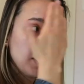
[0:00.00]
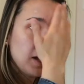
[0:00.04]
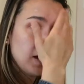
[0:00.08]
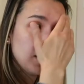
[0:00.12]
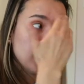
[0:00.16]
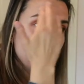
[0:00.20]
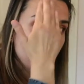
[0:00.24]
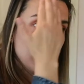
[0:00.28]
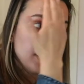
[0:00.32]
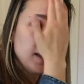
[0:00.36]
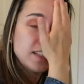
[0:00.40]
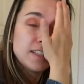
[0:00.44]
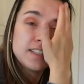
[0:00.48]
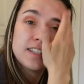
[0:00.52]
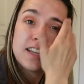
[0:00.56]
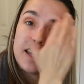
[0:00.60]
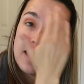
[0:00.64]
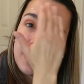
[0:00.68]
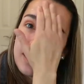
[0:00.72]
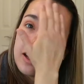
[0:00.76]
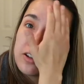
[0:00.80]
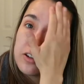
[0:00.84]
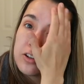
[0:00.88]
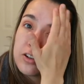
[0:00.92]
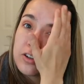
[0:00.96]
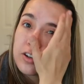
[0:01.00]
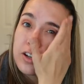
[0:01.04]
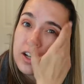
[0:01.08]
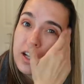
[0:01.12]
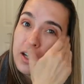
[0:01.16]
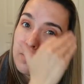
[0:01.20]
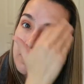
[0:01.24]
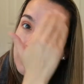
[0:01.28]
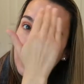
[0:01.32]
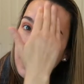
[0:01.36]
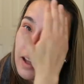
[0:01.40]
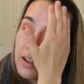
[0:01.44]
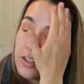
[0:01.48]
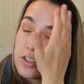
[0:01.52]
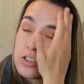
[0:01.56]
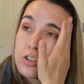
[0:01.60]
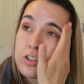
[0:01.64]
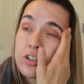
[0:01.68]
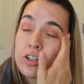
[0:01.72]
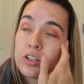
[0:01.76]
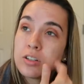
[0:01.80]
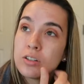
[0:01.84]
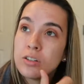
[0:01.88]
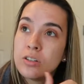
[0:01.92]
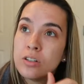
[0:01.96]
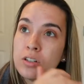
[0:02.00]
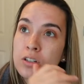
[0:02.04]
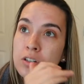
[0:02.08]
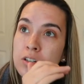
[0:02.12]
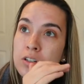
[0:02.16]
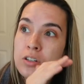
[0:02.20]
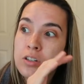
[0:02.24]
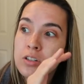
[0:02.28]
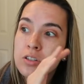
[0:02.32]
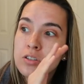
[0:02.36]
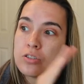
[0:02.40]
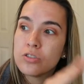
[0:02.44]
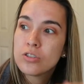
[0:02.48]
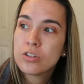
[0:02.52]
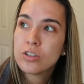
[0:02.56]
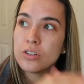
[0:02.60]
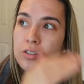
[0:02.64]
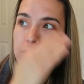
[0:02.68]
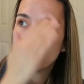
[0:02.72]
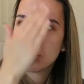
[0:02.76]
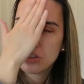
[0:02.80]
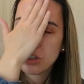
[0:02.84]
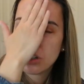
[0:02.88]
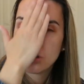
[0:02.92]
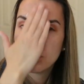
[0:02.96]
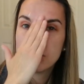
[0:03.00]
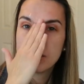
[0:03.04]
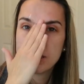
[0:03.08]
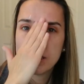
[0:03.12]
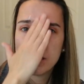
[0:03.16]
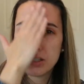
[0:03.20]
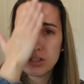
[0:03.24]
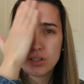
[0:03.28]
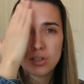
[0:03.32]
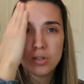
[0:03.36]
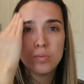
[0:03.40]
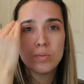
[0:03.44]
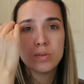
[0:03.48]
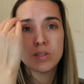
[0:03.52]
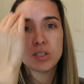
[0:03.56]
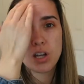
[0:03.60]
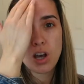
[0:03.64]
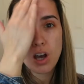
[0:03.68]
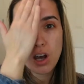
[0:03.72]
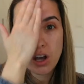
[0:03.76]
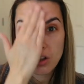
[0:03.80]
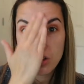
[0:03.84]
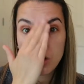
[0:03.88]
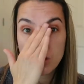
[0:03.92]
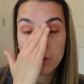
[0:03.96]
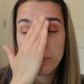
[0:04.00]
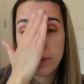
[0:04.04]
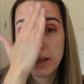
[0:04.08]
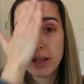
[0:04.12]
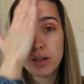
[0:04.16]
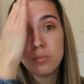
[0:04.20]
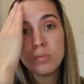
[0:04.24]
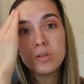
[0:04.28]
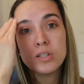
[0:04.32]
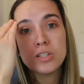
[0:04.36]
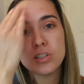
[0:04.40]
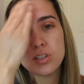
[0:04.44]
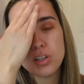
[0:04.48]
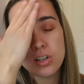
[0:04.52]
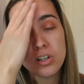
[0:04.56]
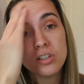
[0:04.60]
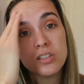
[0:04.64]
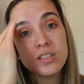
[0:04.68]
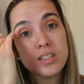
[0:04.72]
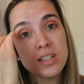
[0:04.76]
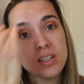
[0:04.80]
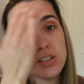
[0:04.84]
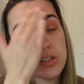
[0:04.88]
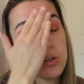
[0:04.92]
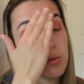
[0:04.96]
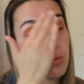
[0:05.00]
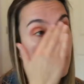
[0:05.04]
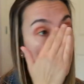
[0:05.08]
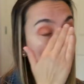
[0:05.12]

there. It's a crib that turns into a toddler bed, which turns into